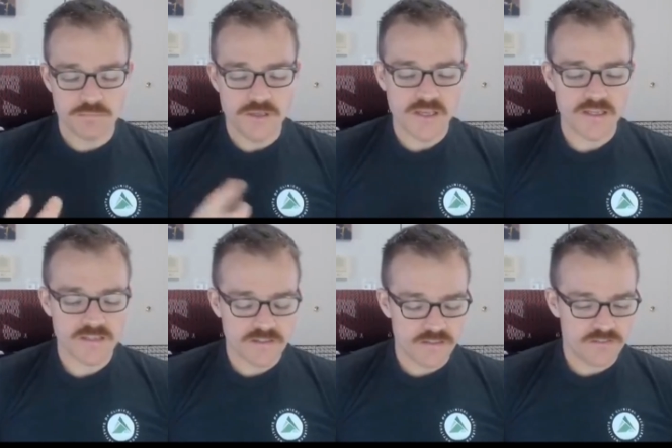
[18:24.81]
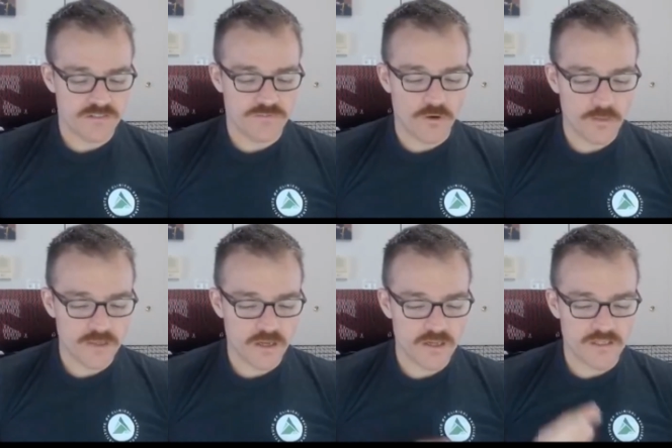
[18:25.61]
pain and
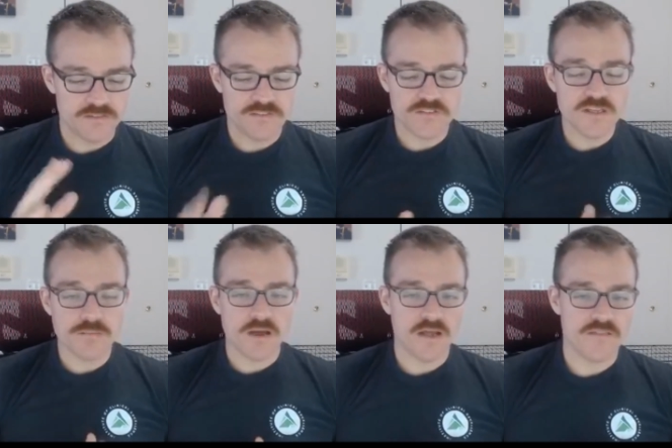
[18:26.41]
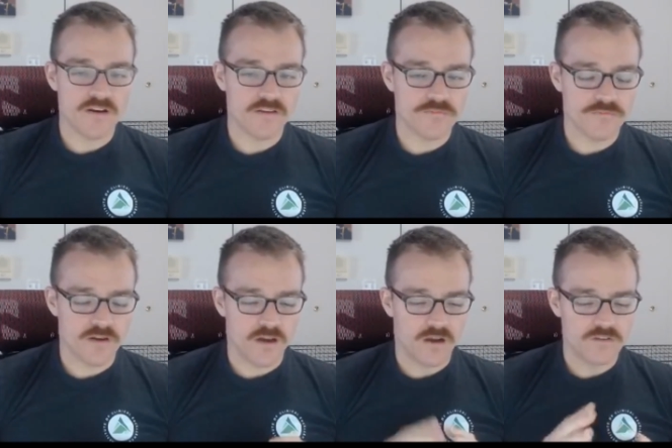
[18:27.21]
kinesiophobia and sleep on there uh,